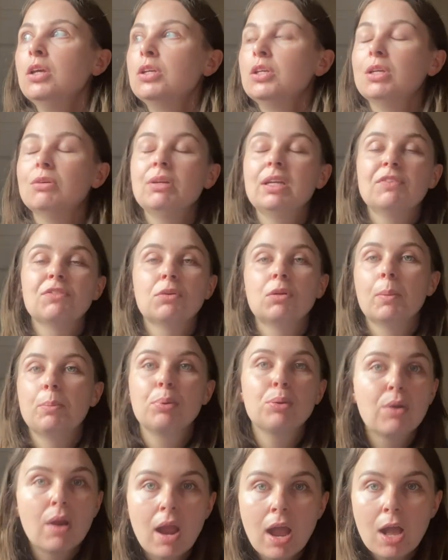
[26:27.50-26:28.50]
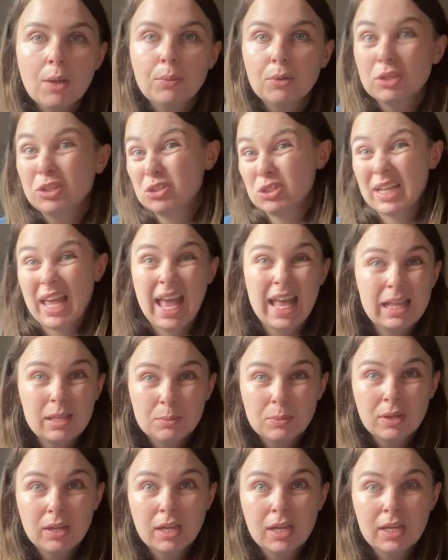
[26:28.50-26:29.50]
you're either a pro or you just hate
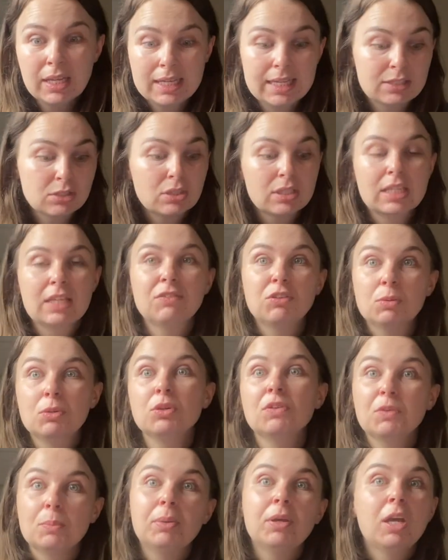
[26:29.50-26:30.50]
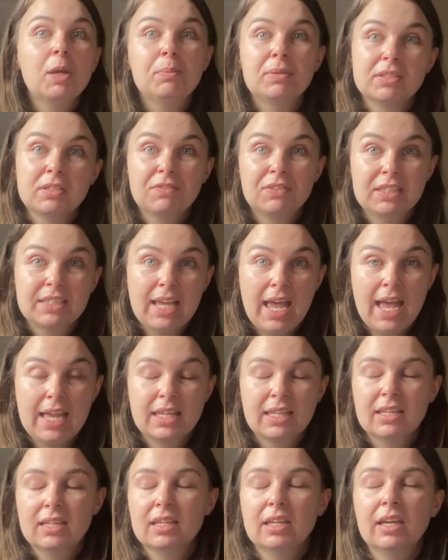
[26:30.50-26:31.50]
work, it's going to give you another purpose of the day.
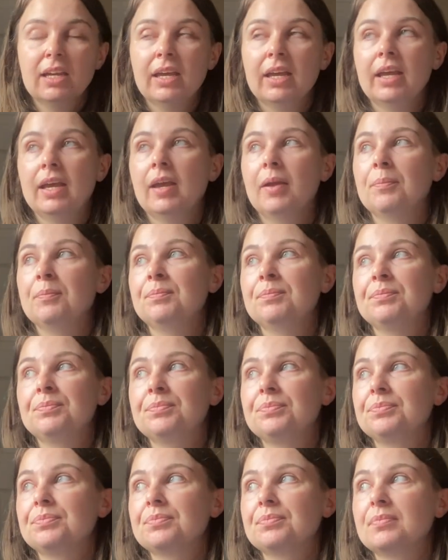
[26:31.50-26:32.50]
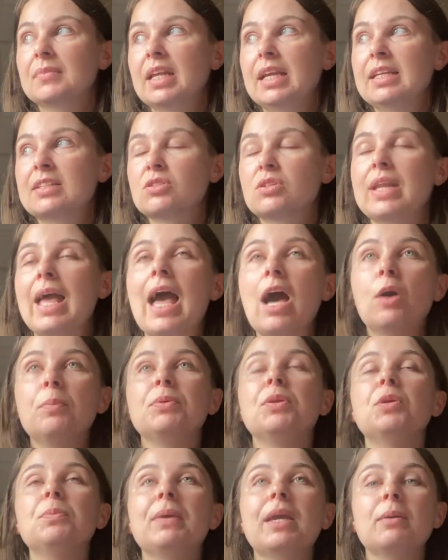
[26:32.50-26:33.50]
It's going to help
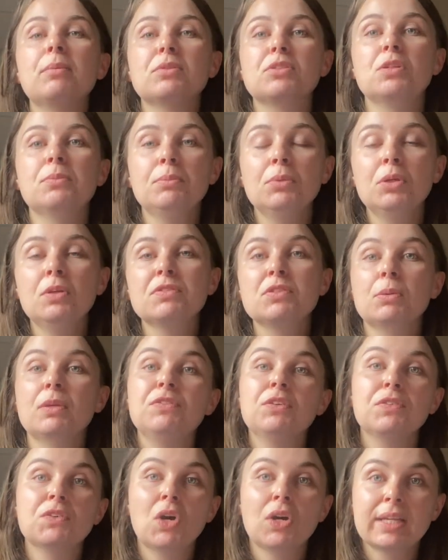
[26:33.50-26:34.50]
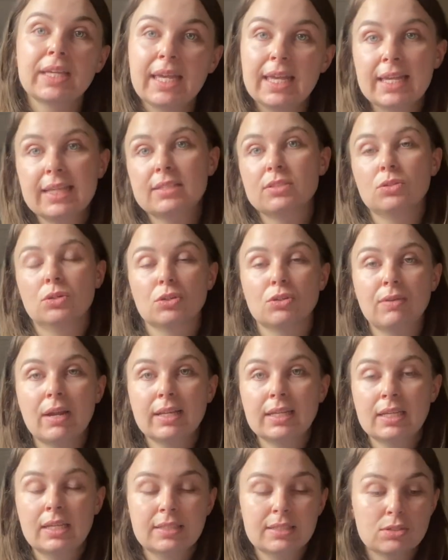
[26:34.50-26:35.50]
you be able to move. So if you've got kids or
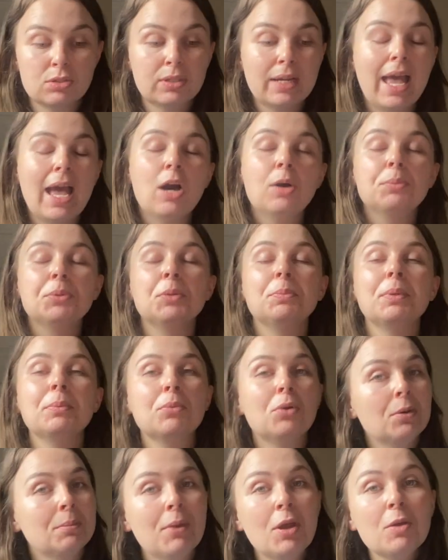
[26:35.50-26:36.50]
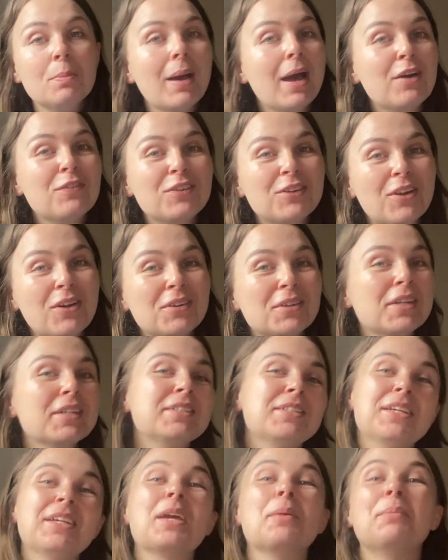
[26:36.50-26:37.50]
grandkids, it's going to help you be more mobile for longer
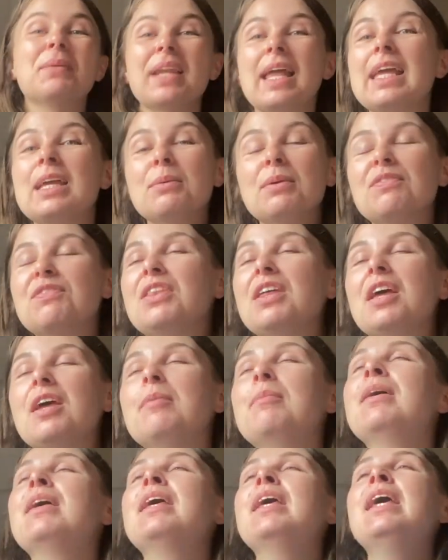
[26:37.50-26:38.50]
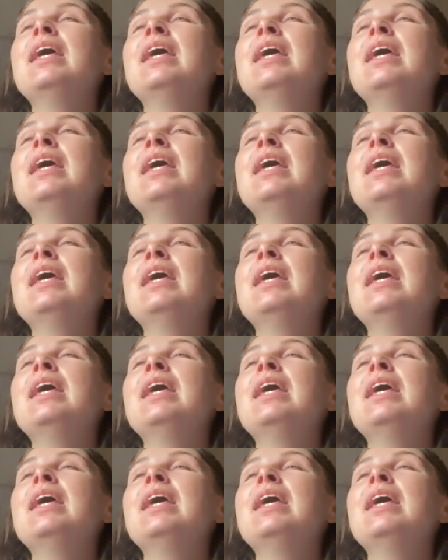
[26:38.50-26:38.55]
so you can play with them.